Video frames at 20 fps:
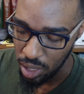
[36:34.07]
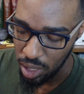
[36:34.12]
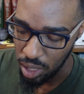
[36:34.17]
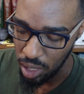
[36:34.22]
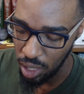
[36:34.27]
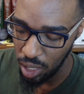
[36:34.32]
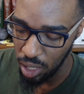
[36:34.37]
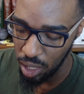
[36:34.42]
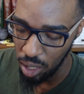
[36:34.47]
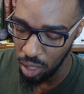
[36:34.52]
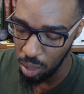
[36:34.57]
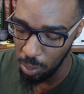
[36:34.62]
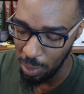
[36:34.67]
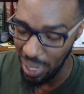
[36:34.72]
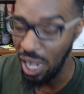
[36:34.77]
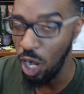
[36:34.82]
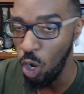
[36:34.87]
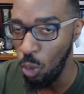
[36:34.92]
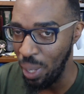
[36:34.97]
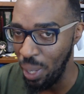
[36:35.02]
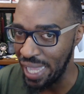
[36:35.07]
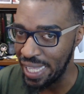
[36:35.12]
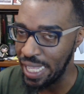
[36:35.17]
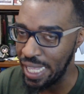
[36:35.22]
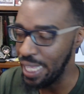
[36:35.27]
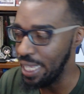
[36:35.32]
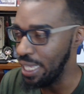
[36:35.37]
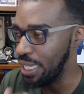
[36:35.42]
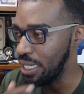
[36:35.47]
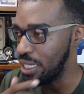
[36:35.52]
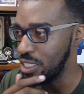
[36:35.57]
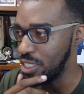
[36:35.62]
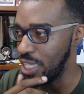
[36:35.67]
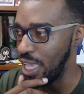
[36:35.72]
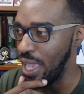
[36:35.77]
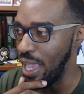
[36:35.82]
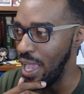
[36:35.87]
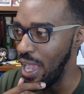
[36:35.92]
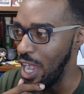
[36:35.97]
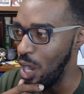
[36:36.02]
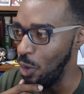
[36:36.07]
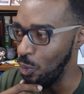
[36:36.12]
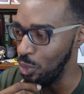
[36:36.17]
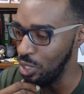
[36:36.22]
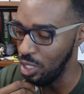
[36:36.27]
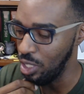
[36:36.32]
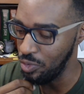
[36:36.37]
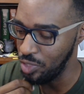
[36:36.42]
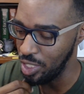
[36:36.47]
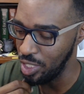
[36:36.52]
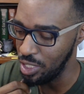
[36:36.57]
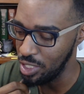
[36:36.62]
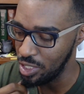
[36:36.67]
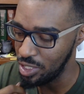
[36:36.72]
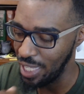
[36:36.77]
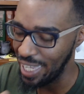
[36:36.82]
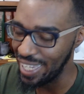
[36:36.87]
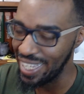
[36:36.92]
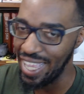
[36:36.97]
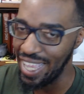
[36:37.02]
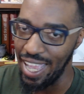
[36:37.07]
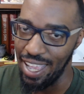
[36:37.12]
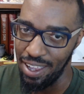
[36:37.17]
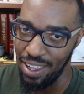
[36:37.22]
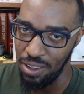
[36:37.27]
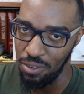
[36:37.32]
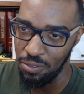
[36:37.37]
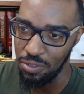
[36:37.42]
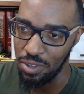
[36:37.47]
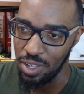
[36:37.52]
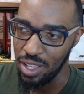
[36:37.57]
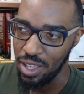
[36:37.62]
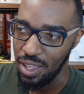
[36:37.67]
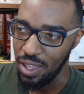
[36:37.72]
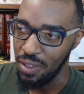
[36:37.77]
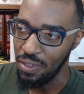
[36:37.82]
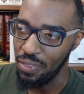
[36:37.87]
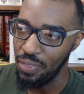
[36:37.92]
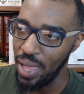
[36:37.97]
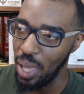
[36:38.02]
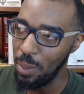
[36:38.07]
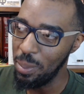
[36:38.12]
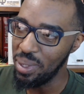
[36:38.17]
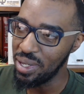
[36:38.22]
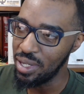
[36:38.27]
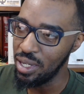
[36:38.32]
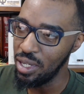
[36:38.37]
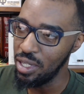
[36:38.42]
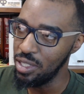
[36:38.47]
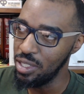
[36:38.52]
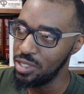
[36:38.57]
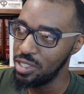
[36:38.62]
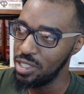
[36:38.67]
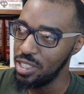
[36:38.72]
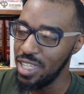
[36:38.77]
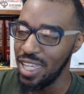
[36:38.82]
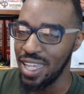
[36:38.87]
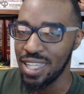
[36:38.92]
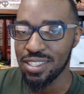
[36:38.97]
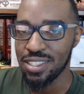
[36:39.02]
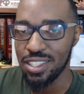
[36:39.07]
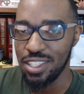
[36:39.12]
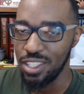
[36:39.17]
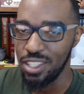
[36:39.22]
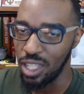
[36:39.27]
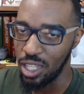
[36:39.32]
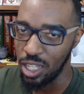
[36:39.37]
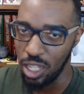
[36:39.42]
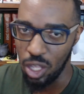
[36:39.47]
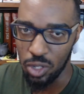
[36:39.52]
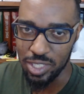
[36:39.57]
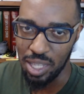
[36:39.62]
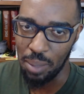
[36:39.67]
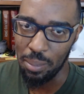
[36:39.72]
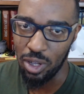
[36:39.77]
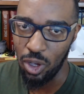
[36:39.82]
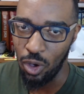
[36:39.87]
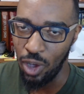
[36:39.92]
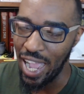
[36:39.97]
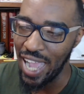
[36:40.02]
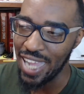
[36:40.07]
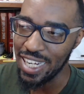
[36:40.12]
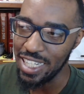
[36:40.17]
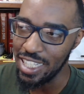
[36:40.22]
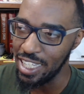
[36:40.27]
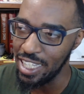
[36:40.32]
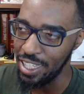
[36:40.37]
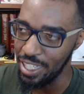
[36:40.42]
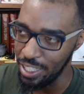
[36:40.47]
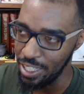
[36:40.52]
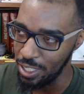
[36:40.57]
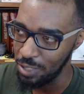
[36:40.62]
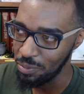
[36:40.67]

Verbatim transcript: Um, I hope I can because I, I would love to at least like have that because yes, a long time ago I did